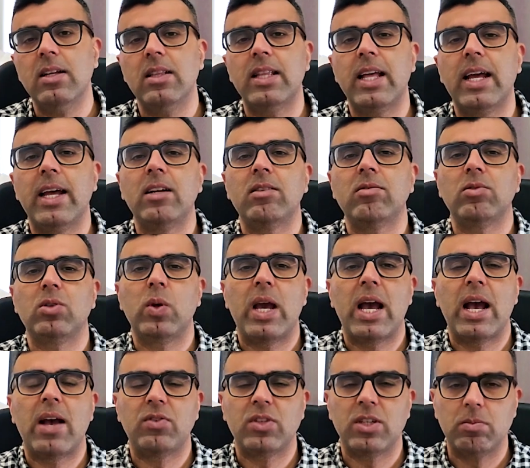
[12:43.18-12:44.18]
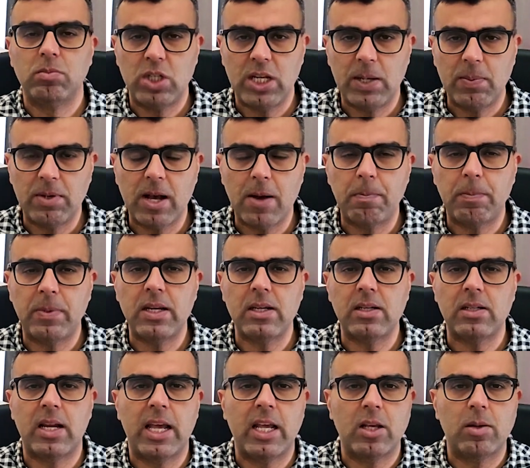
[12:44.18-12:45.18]
Then you have some cheap
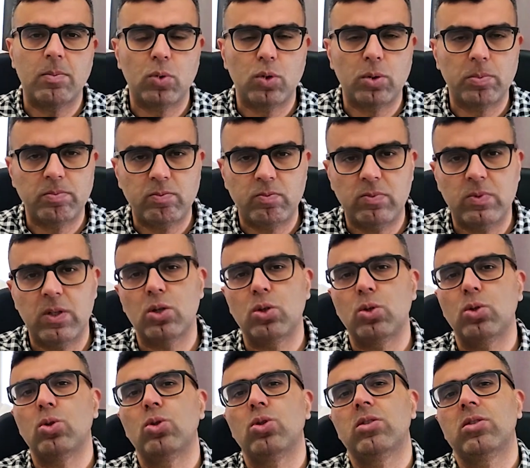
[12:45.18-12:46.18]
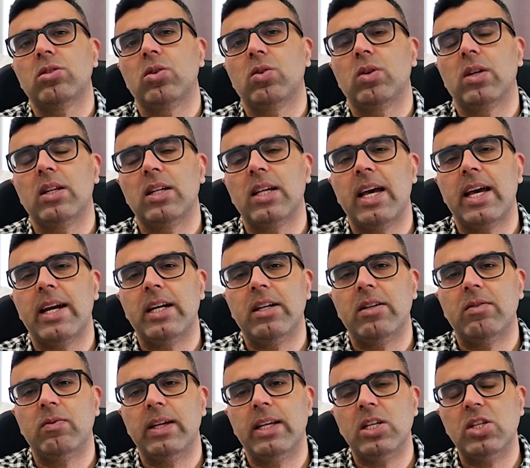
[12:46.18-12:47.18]
companies like Pop Vakuutus. You can get
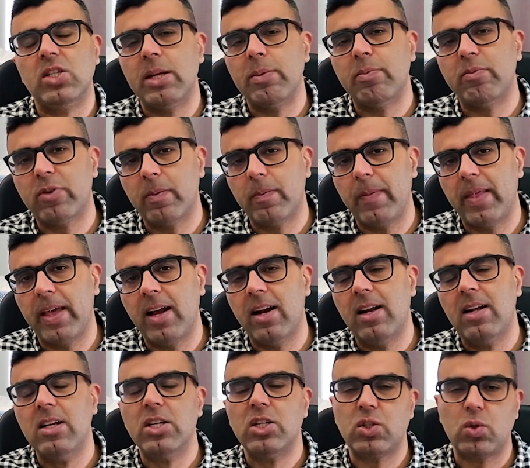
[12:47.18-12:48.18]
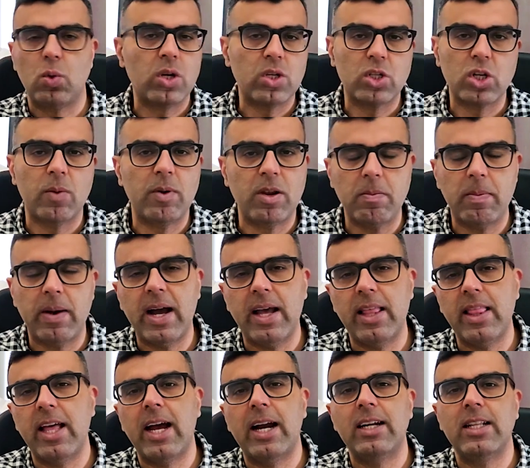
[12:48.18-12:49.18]
it very cheap from there. Students normally buy
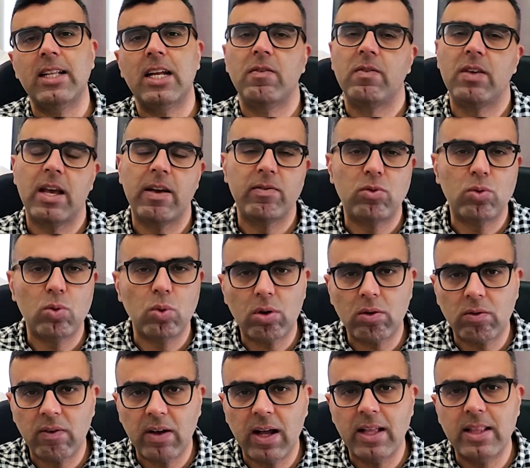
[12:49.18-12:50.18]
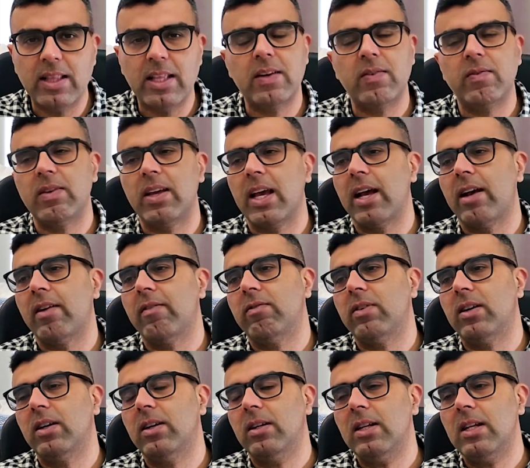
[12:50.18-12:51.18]
that. Then we have Turva. Then we have
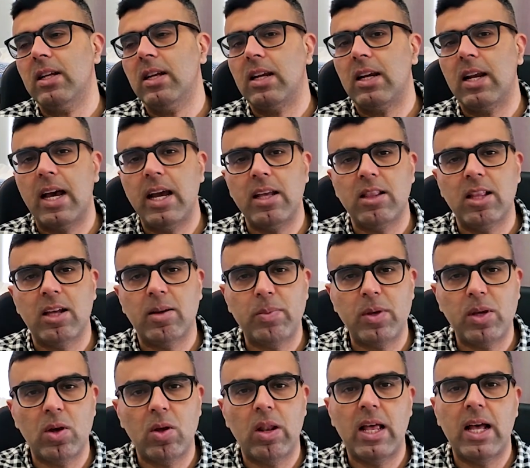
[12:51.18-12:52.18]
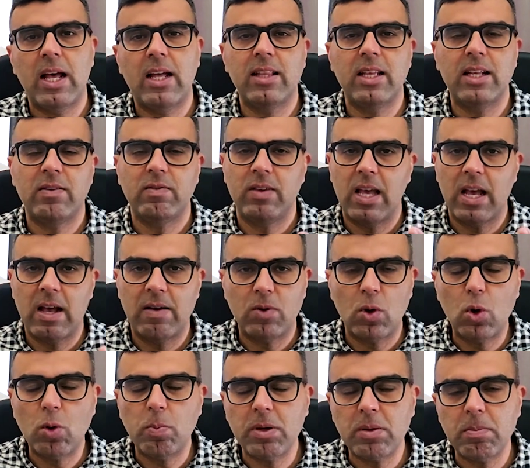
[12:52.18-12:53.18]
Lahitapiola. Then we have
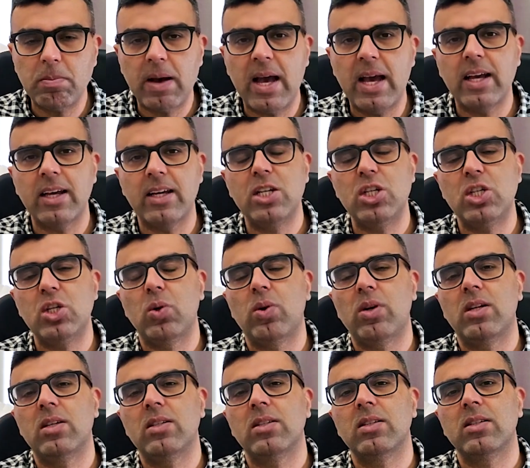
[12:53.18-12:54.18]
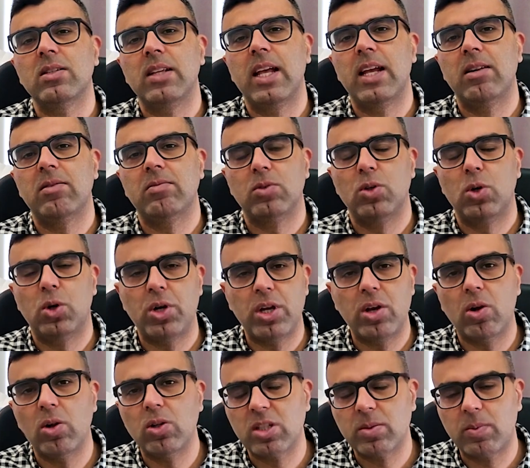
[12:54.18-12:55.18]
OP Bank Insurance. Then Nordic
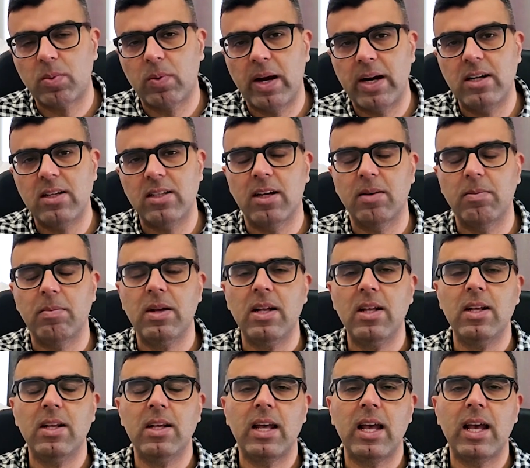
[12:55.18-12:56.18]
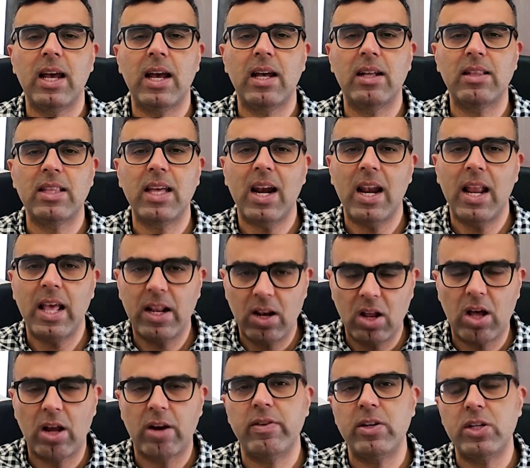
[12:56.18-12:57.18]
also provides some. There are like a
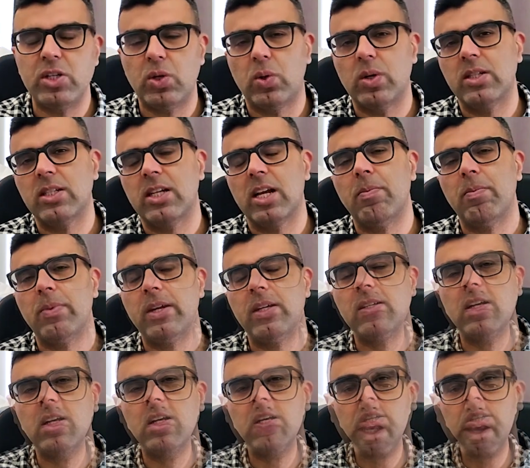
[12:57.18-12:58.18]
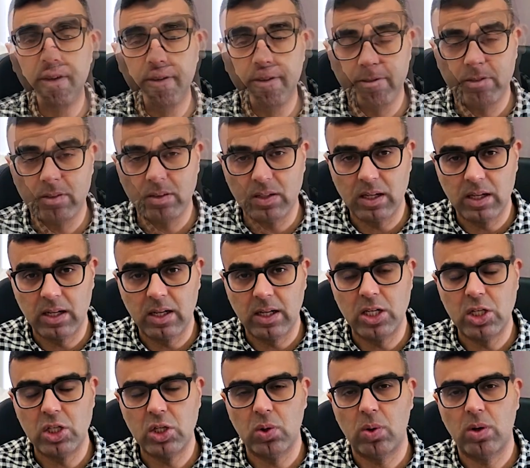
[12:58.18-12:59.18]
lot of insurance companies. If
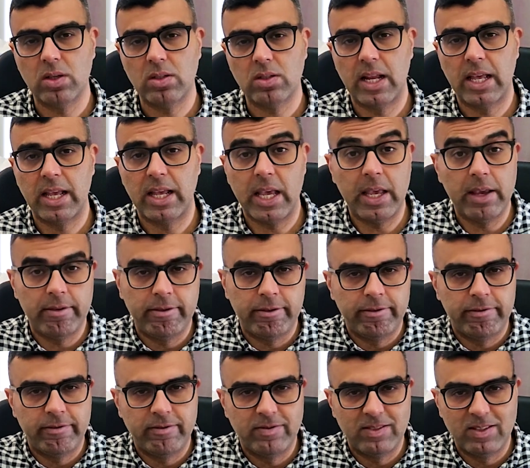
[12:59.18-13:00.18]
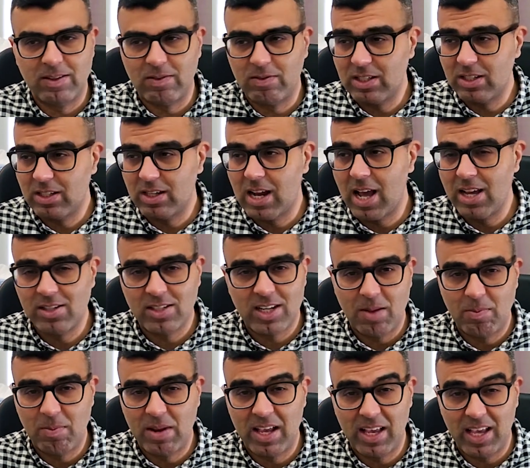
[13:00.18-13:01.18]
insurance, like if, it's a nice
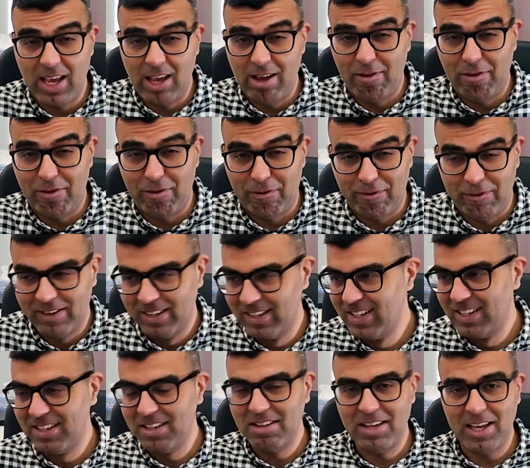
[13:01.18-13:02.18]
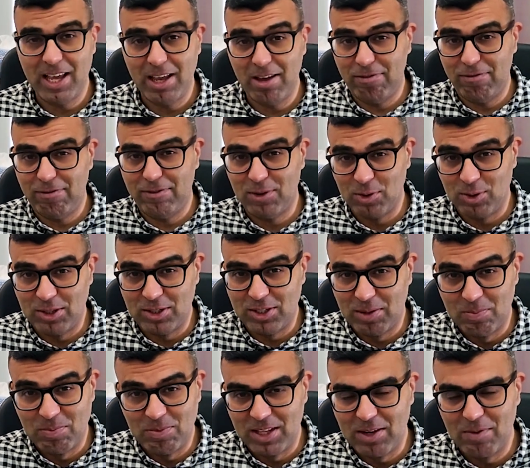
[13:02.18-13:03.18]
name, like if you hit
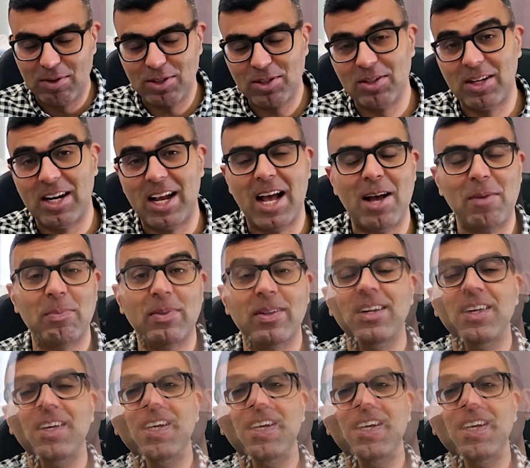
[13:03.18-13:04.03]
something, what's going to happen?